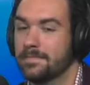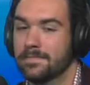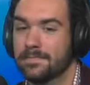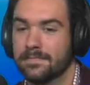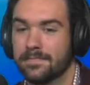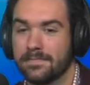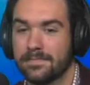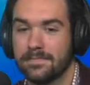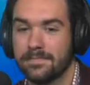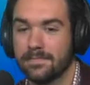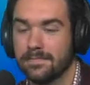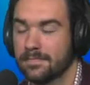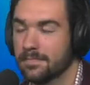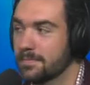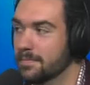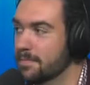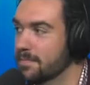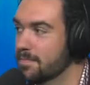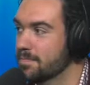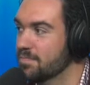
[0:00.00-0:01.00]

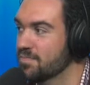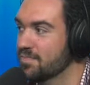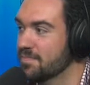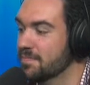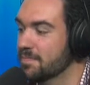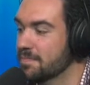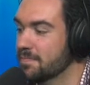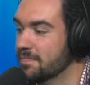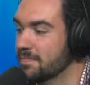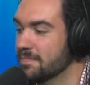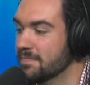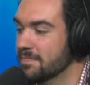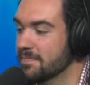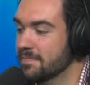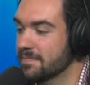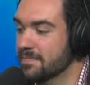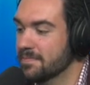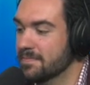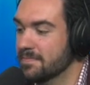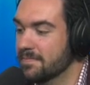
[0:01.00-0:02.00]

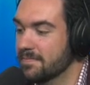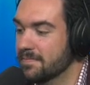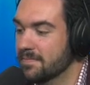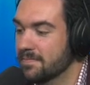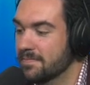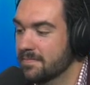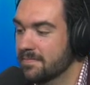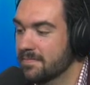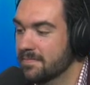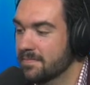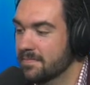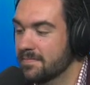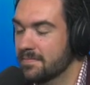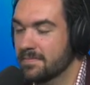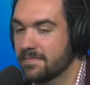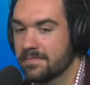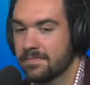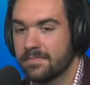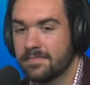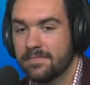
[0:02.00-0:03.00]

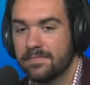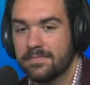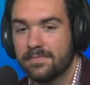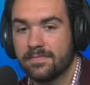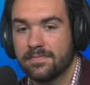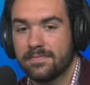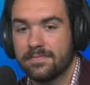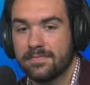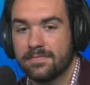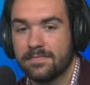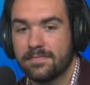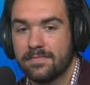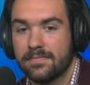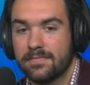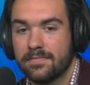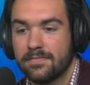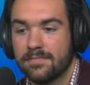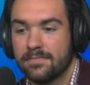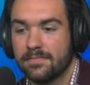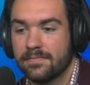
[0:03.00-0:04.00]

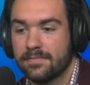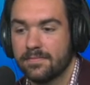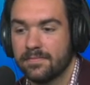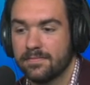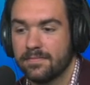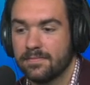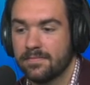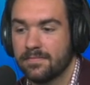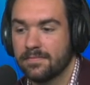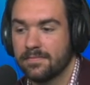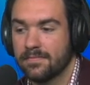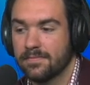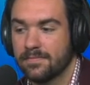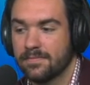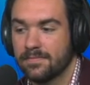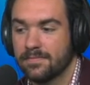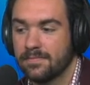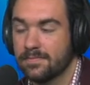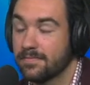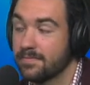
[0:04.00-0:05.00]

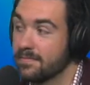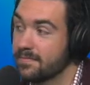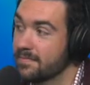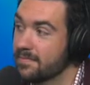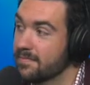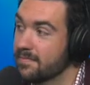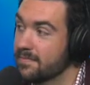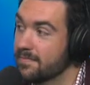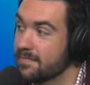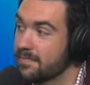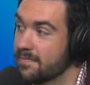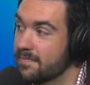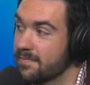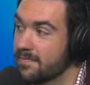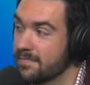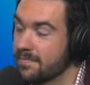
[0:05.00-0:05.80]
This person isn't speaking.